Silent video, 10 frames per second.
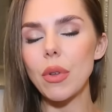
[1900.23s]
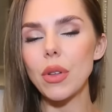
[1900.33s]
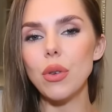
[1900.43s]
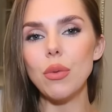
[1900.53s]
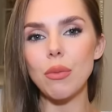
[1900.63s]

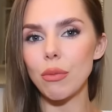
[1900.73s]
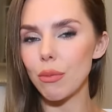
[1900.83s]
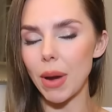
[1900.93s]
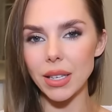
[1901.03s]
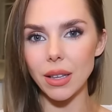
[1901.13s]
you
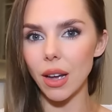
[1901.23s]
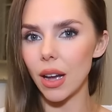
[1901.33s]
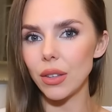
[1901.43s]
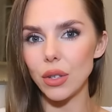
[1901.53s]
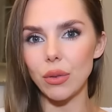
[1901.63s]

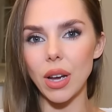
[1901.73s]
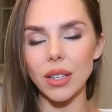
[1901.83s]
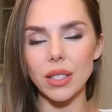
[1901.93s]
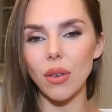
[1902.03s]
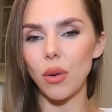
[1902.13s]

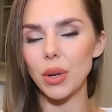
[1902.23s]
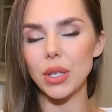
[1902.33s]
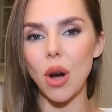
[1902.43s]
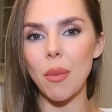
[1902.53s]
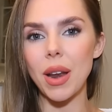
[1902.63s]
guys
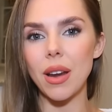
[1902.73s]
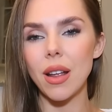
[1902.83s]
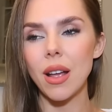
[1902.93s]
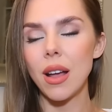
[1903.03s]
always comment,